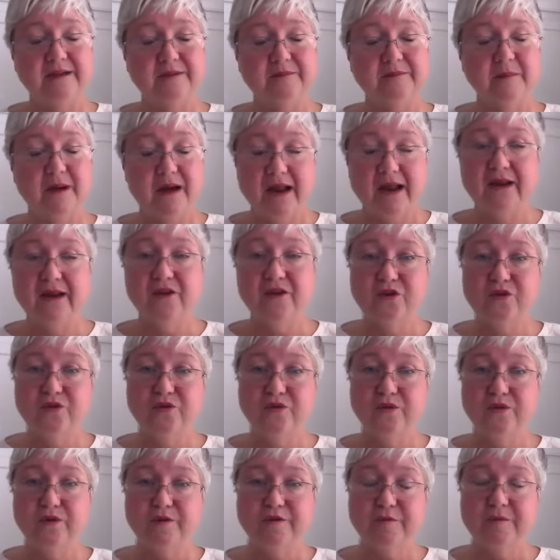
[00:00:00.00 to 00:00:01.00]

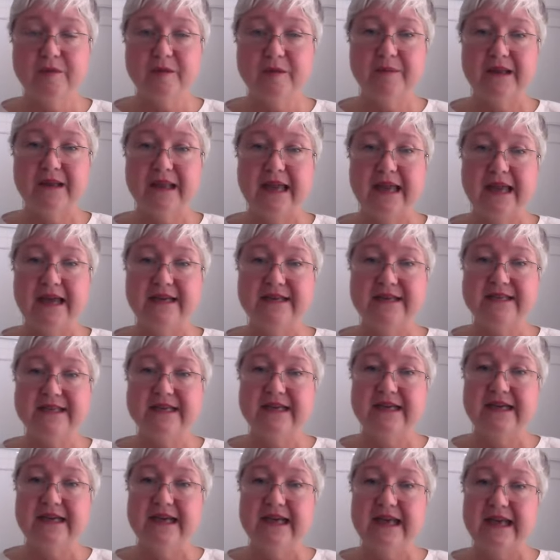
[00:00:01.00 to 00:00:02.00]
molecule from the plant.
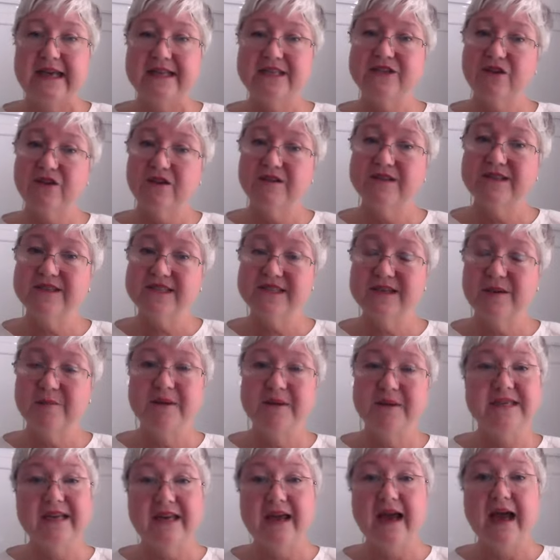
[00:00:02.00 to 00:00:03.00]
It's called
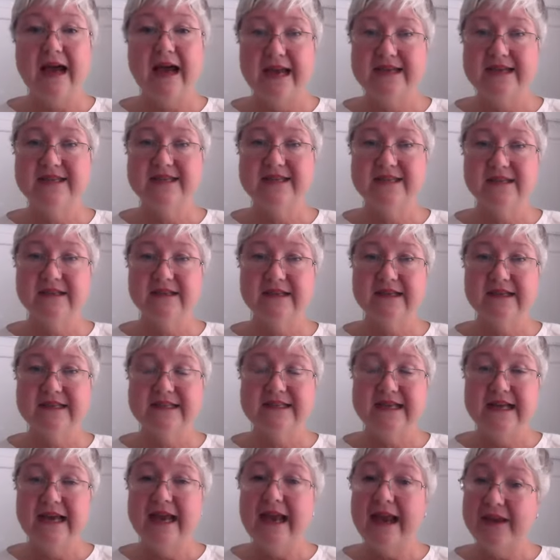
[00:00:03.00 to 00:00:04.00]
CBD isolate,
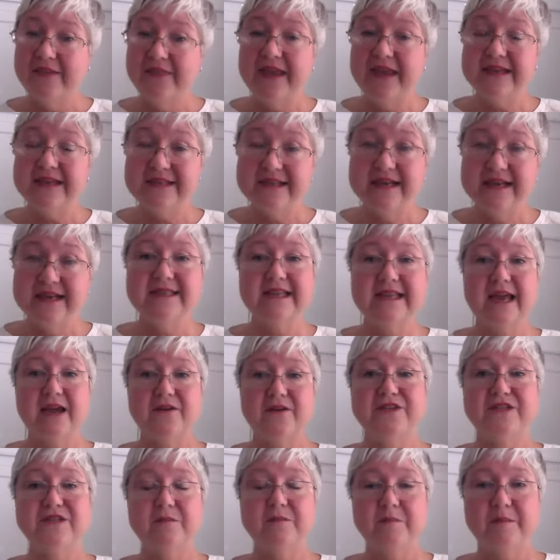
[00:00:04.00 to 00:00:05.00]
and that does
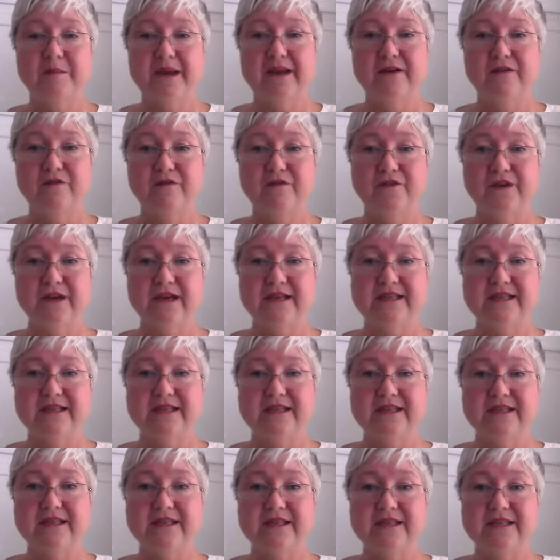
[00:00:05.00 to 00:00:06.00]
have some benefits.
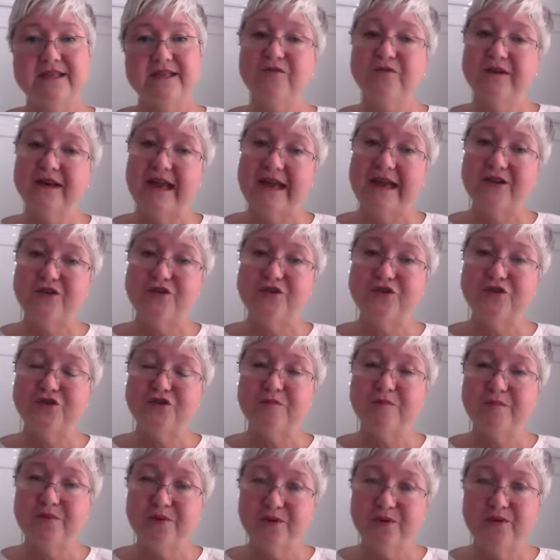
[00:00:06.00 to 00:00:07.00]
But Mother
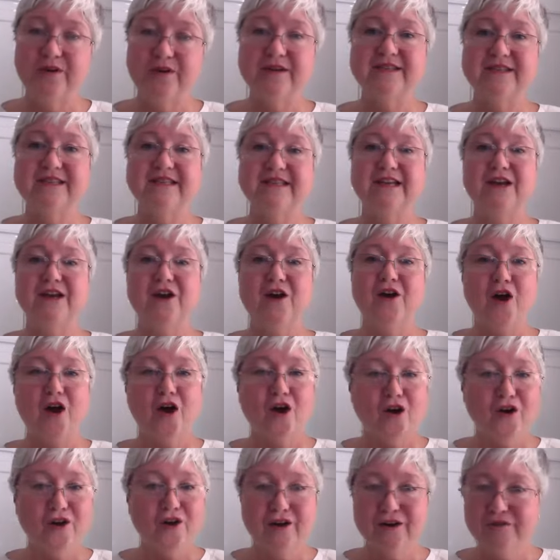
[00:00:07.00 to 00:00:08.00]
Nature put
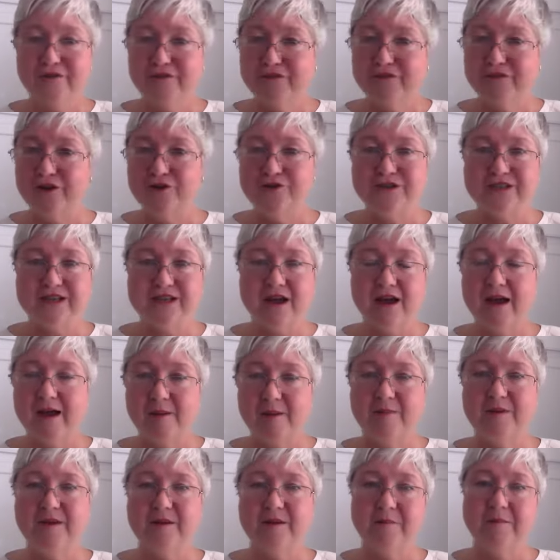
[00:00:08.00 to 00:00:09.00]
all of those
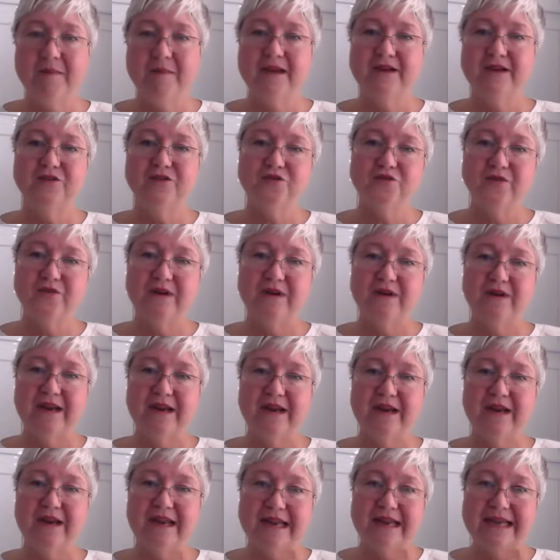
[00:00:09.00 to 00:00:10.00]
complementary
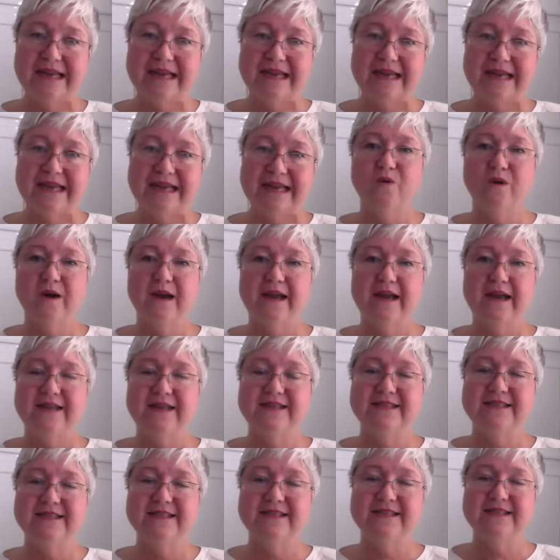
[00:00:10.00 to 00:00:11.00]

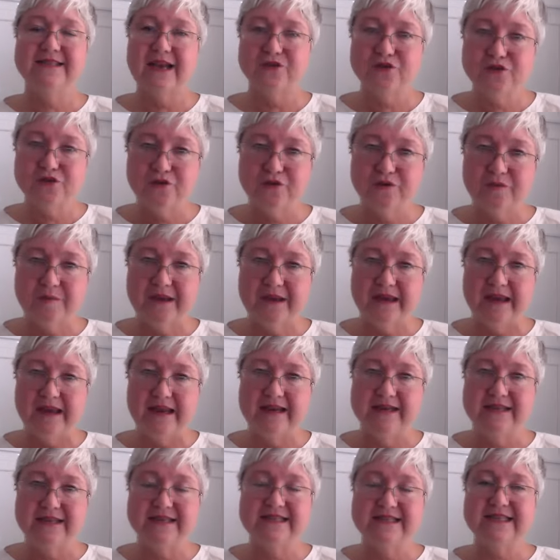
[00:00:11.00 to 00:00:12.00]
cannabinoids and
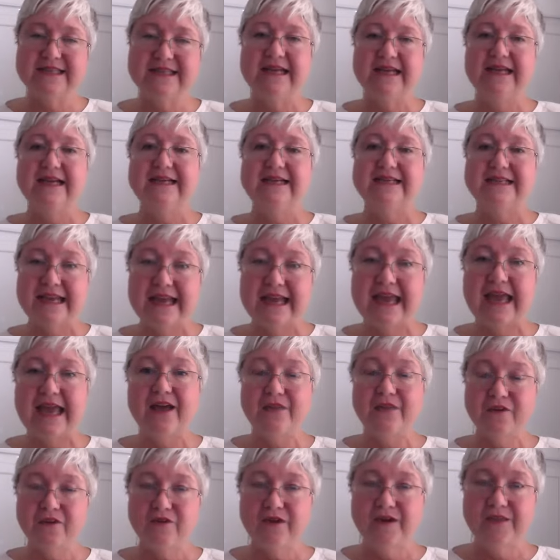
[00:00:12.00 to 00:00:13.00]
terpenes
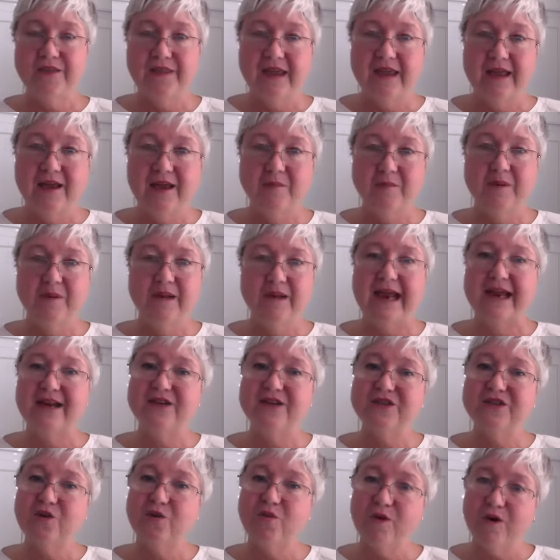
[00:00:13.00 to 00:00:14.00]
together in the hemp
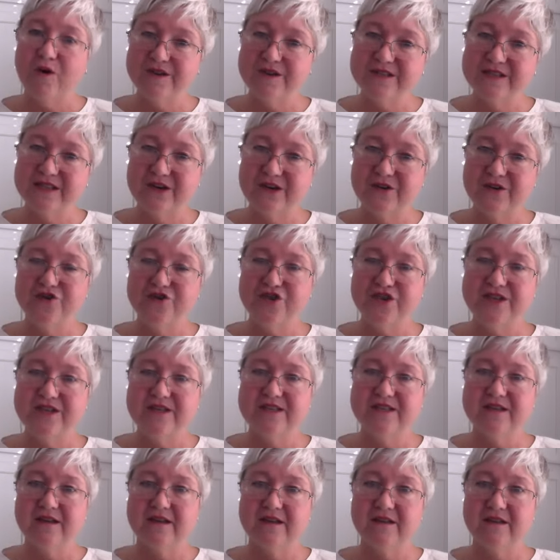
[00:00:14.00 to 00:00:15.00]
plant to work
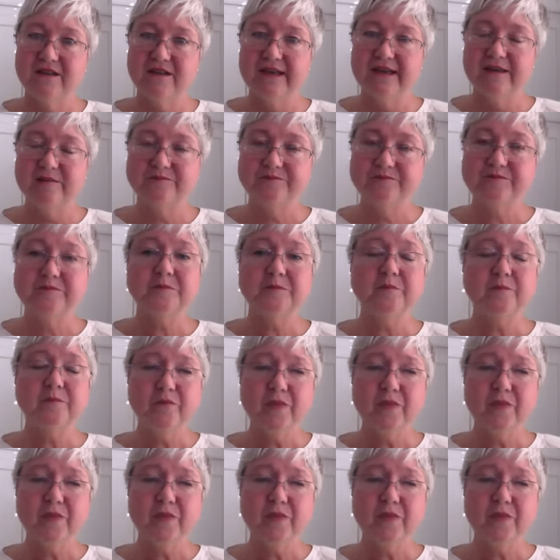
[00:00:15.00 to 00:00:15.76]
synergistically.